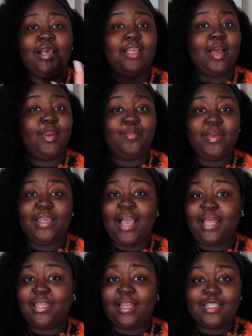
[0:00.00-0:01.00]
y'all know me
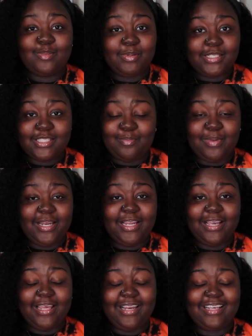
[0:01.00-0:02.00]
i love to spend some
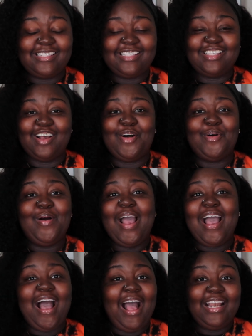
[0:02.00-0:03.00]
money honey so
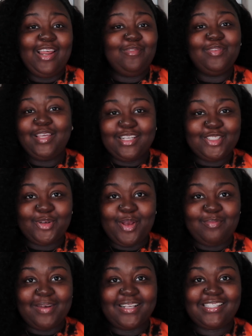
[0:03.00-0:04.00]
i definitely
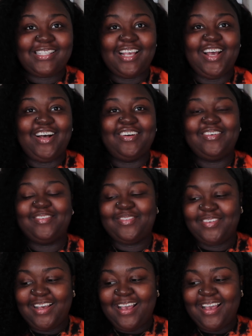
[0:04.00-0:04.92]
enjoyed myself